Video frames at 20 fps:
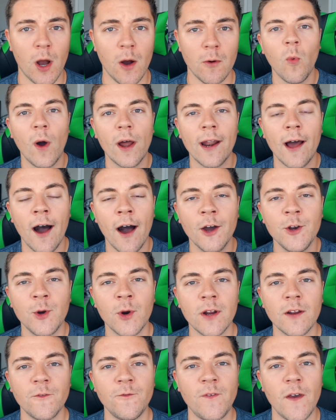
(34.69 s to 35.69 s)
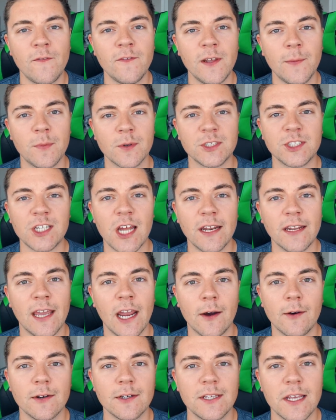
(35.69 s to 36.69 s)
150%
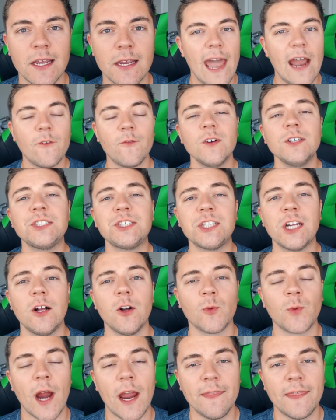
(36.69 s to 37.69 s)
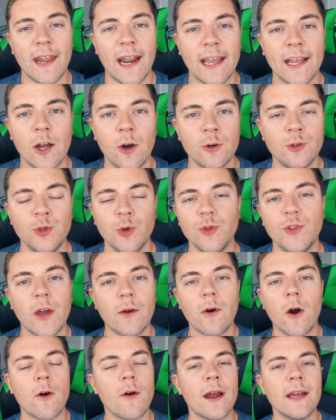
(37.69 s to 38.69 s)
guarantee. Every single raid that I go to,
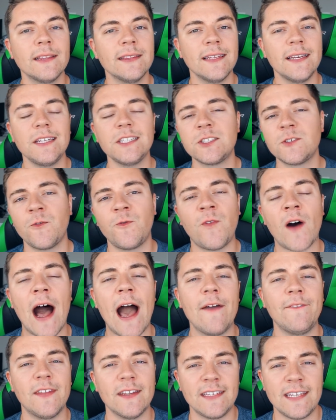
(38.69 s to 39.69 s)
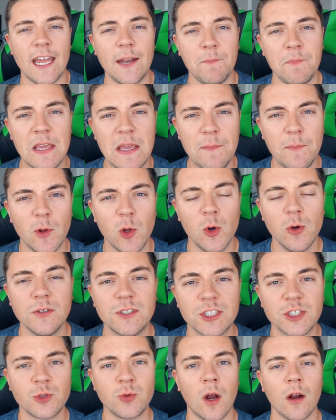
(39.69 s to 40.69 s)
there are at least 5 to 10 people who
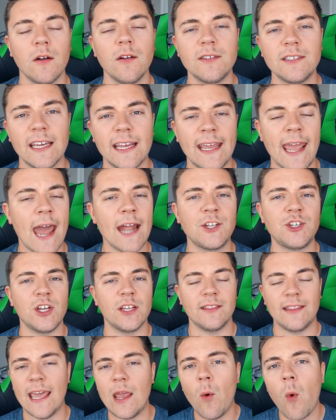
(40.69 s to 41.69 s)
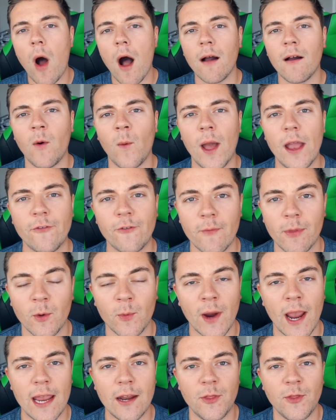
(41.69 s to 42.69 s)
struggle to catch it. They walk away from the
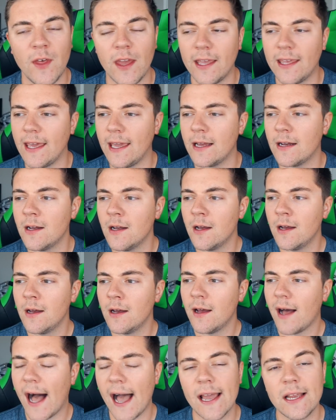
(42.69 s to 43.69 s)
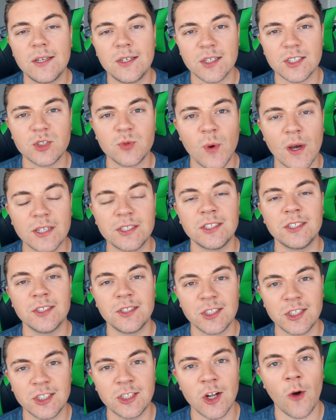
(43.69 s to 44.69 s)
raid thinking, I just
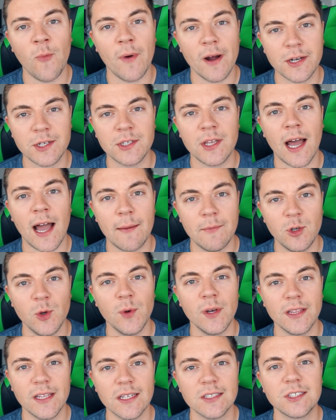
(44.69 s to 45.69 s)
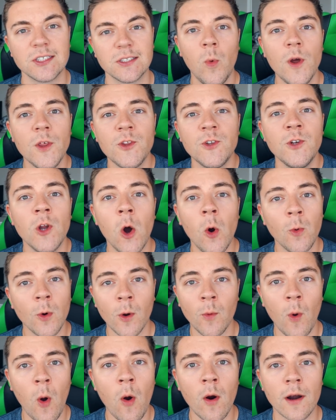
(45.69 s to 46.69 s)
wasted so much time doing this, with no
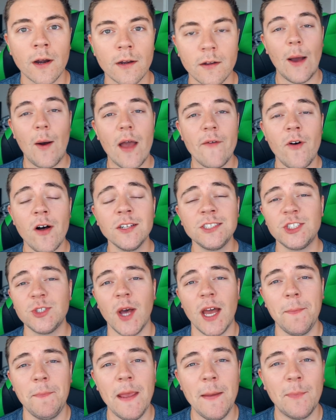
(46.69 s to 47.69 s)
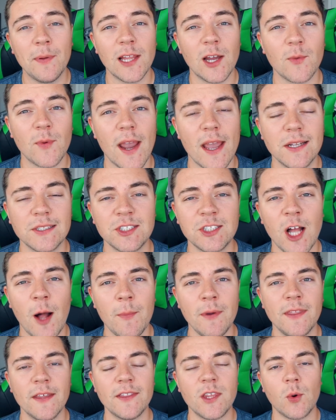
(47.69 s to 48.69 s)
reward. Now, I've also had people at raids tell
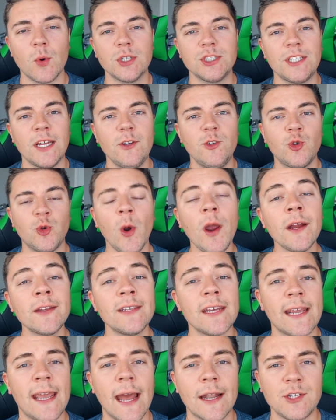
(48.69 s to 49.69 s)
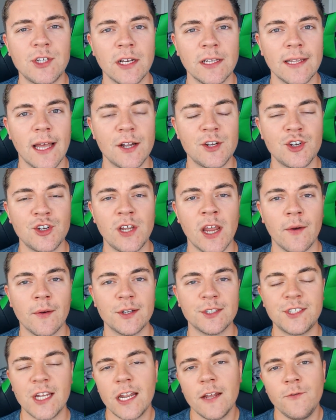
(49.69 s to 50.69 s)
me that there was a trick to catching
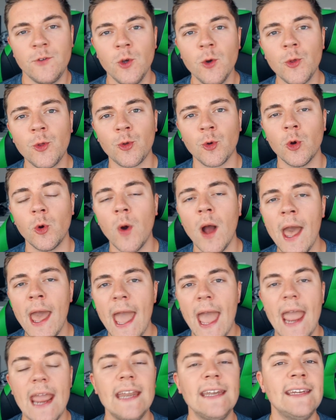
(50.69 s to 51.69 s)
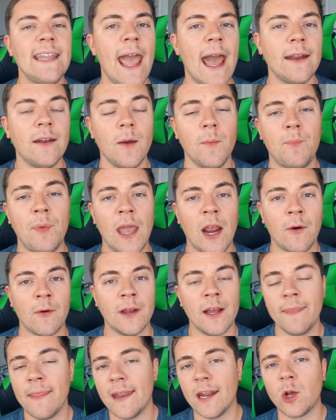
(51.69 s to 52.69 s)
legendaries, that if you threw a
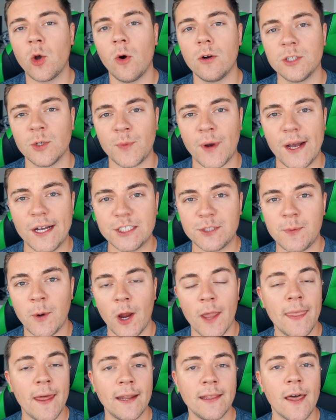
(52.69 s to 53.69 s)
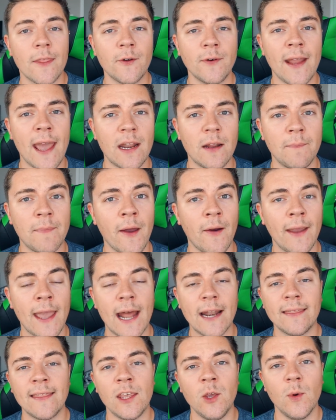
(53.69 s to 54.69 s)
Nanaberry and then a Golden Raspberry and then another Nanaberry
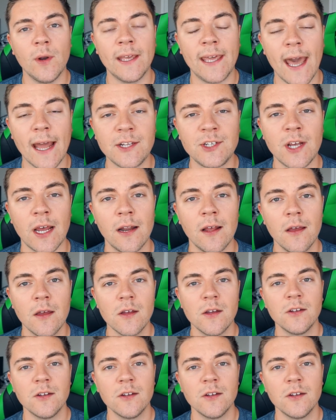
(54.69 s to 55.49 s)
at it, that you would catch it.